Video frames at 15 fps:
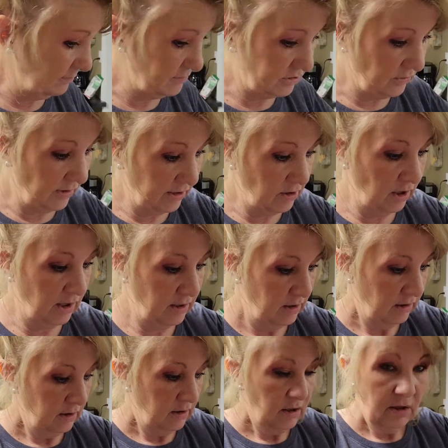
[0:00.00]
So I got
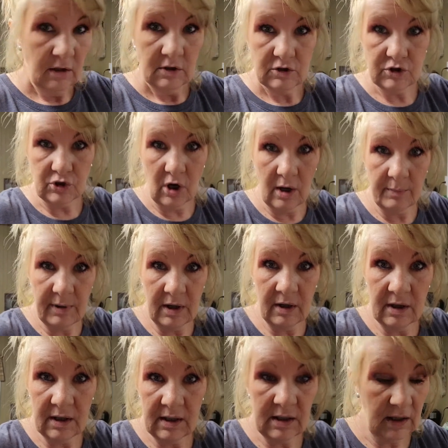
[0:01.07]

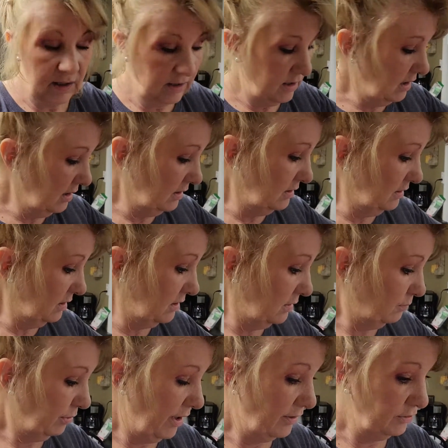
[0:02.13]
strawberry and
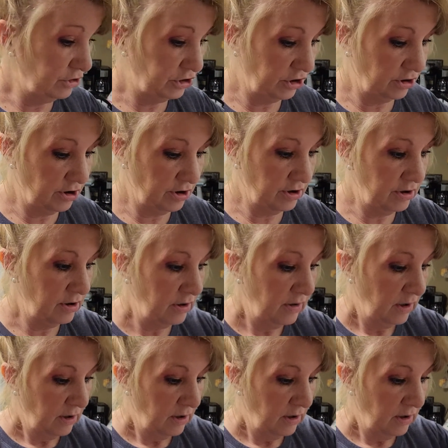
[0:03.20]
brown sugar.